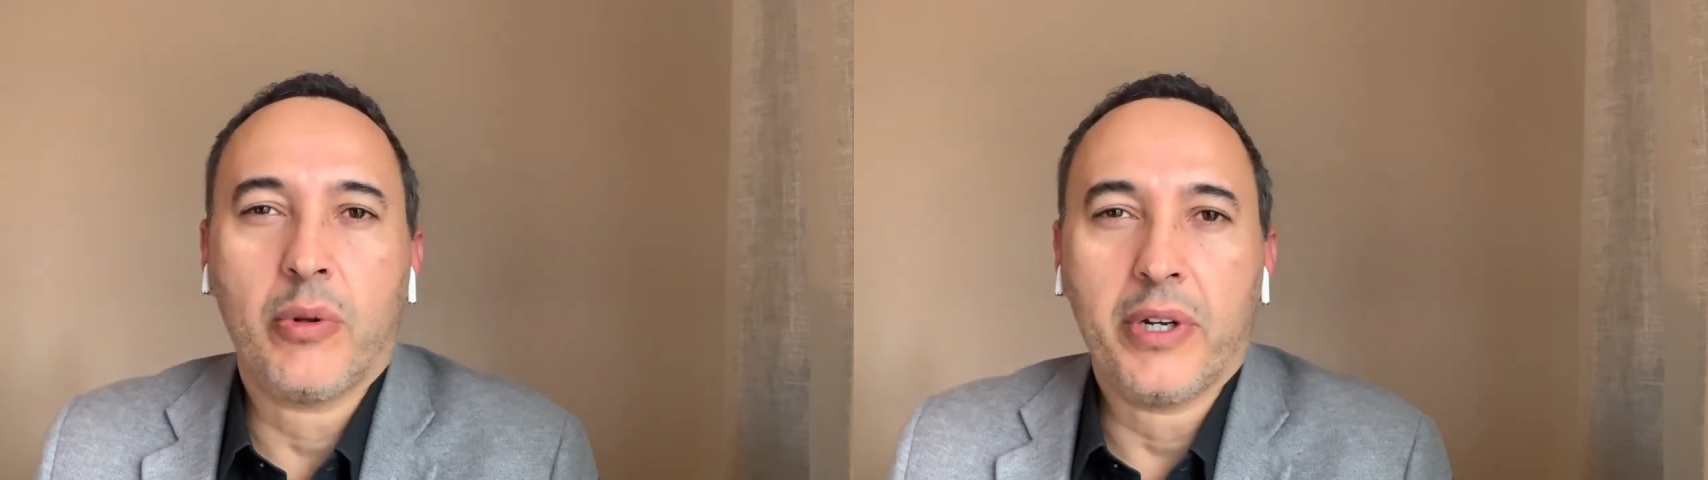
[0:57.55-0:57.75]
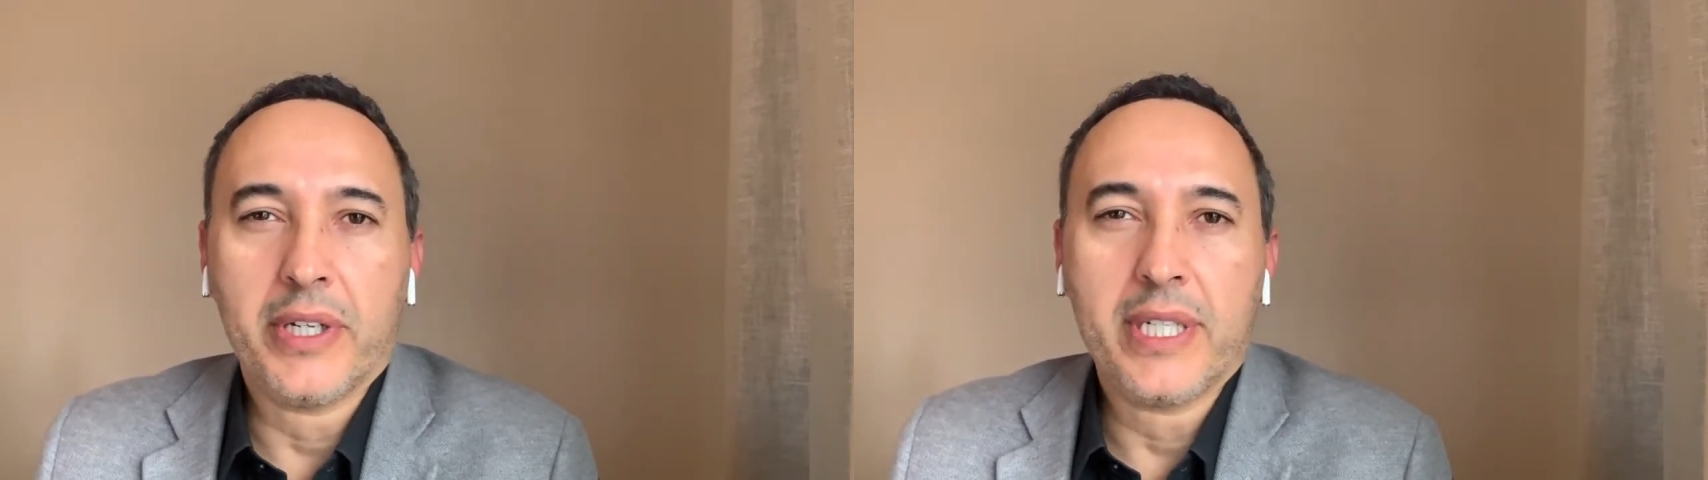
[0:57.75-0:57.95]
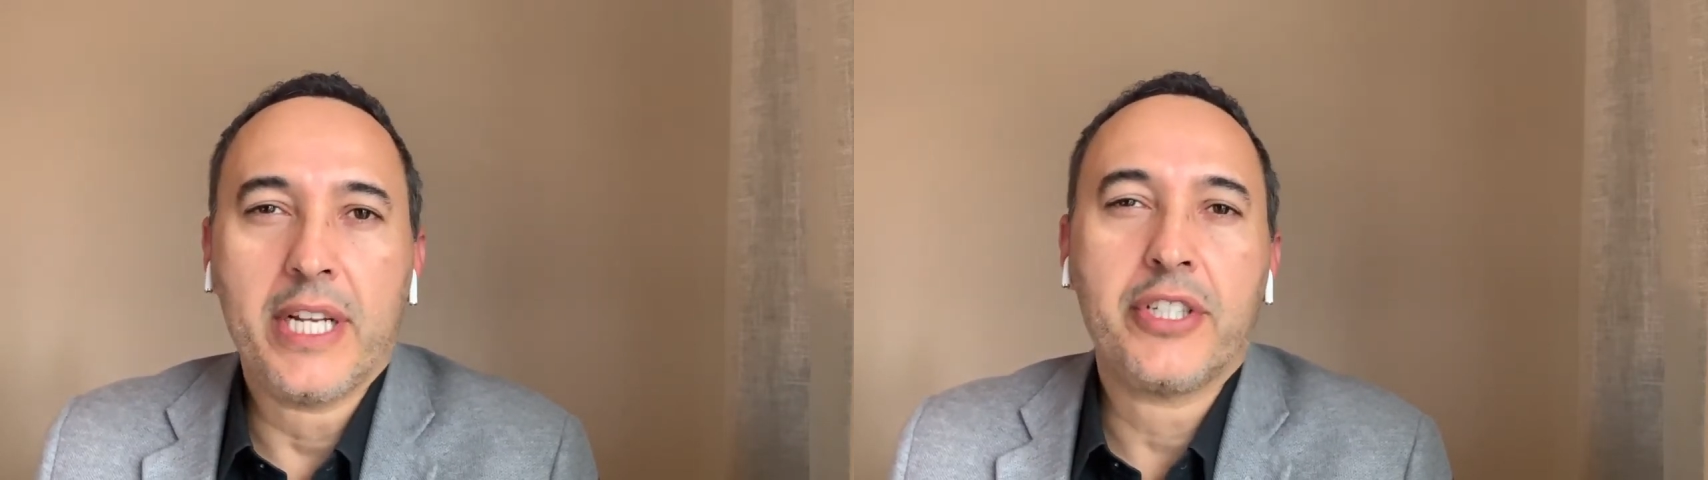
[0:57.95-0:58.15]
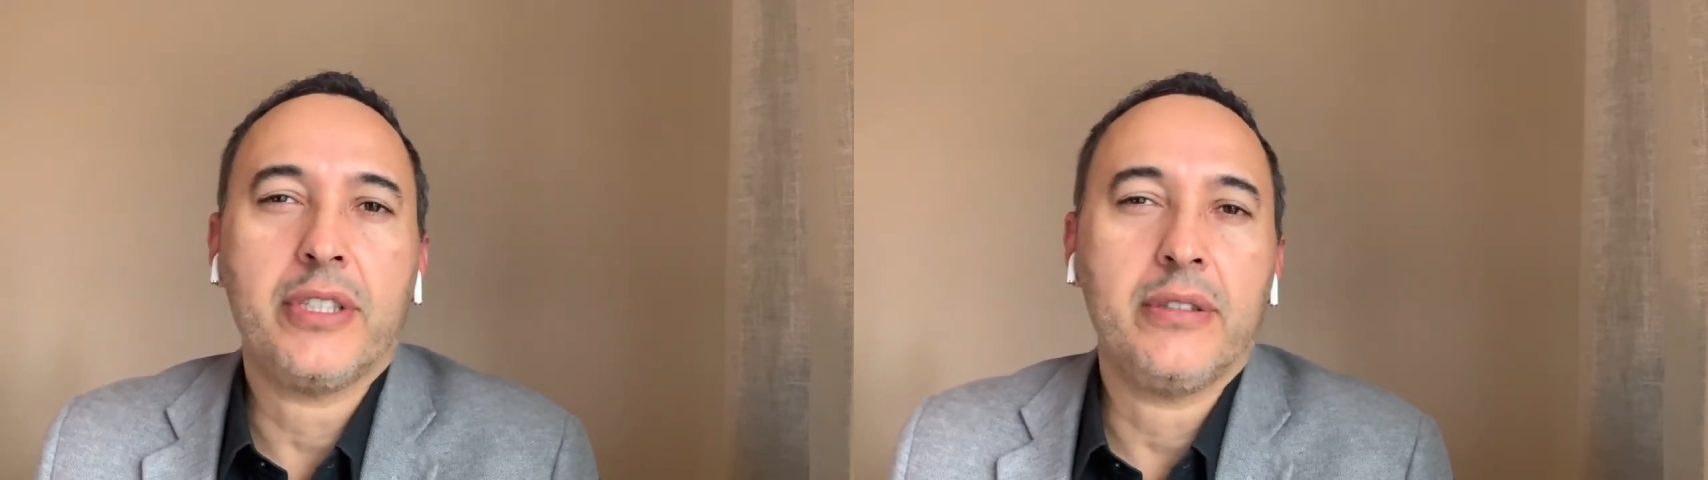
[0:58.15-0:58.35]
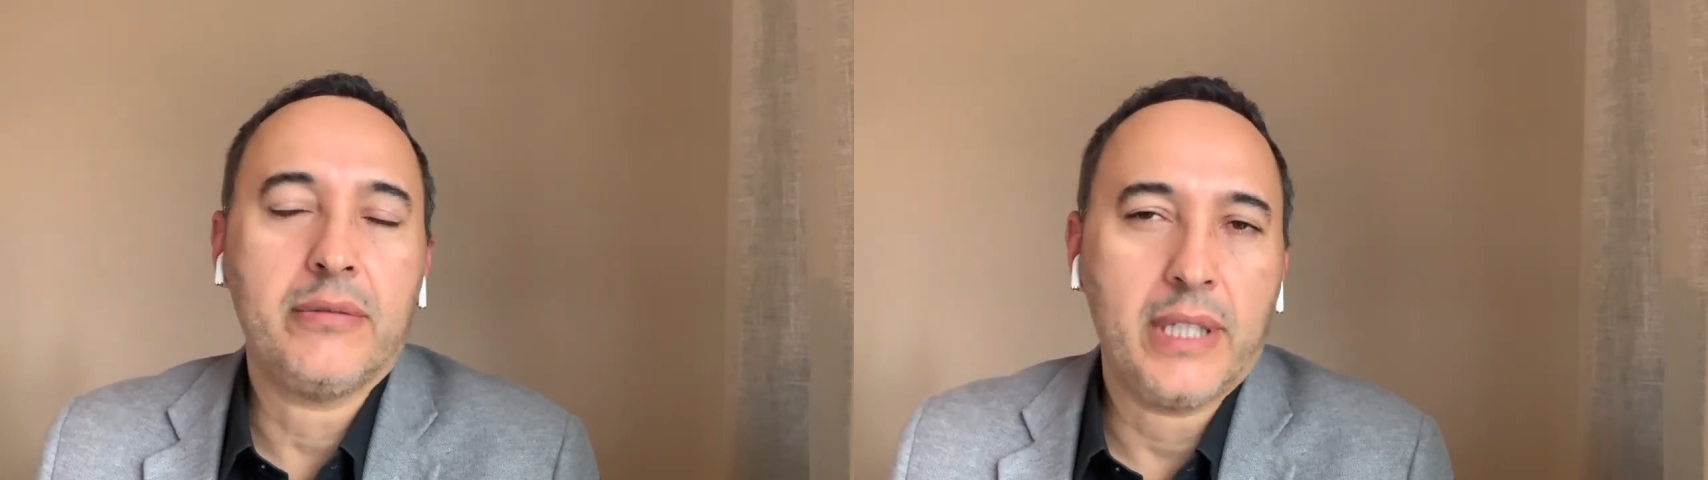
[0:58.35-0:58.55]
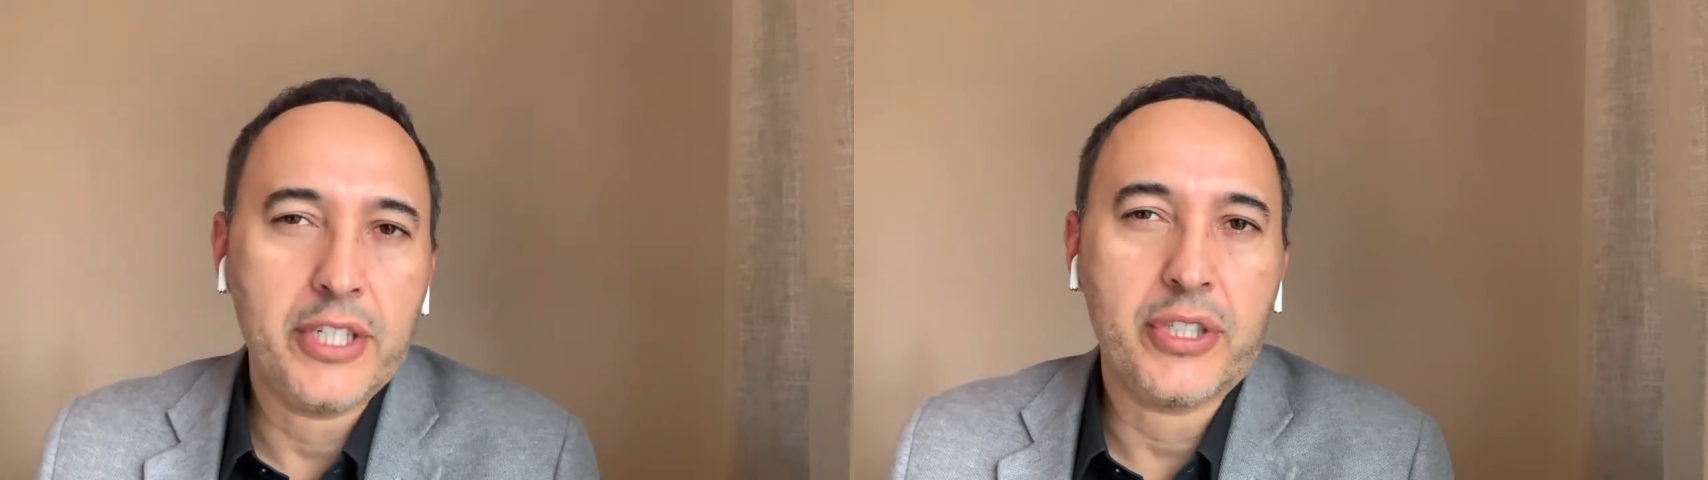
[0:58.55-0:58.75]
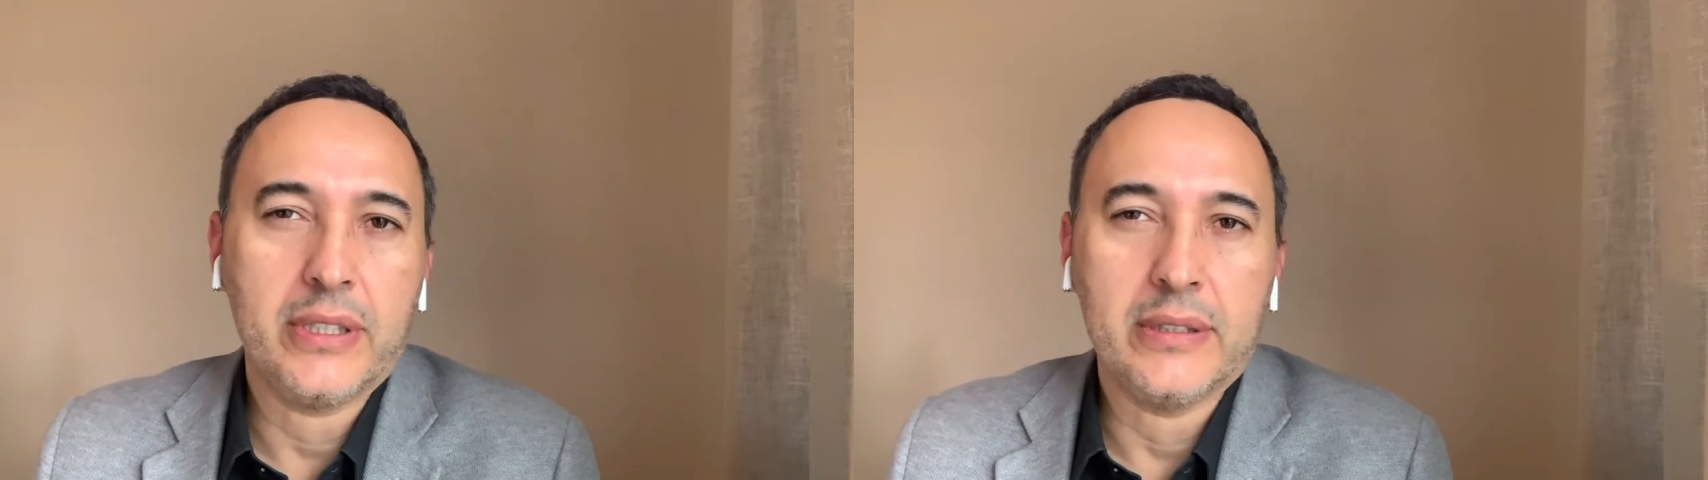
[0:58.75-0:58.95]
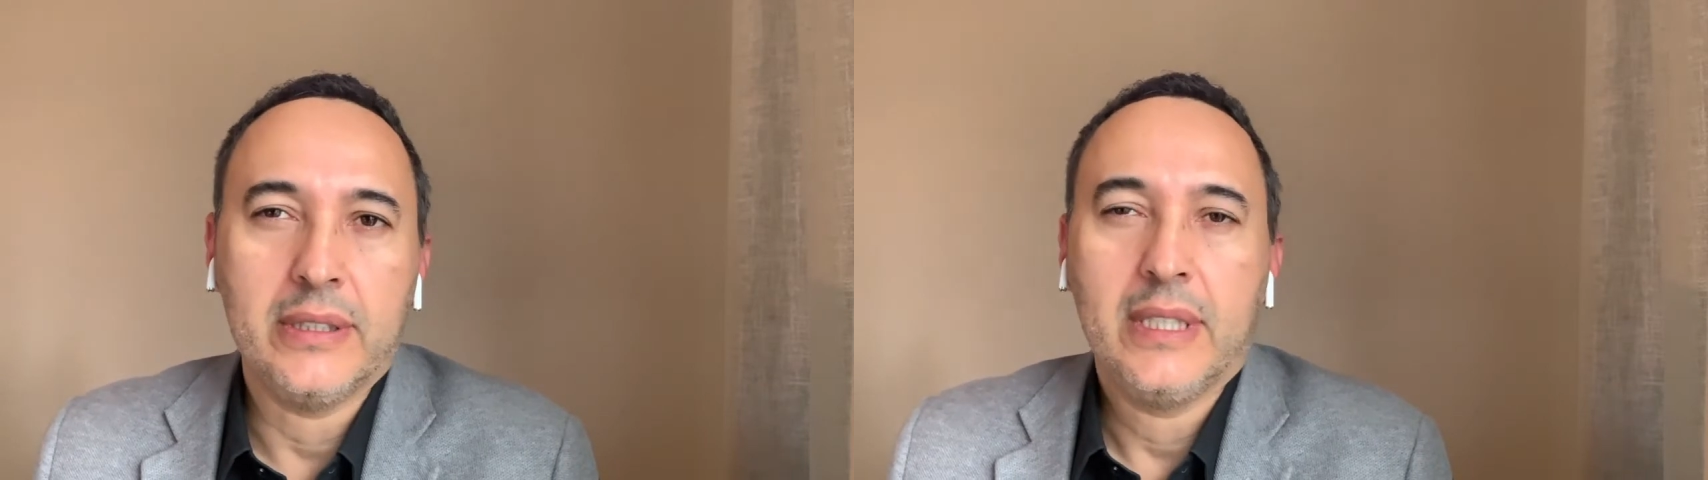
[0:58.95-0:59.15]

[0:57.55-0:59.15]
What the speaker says: orientation, religion,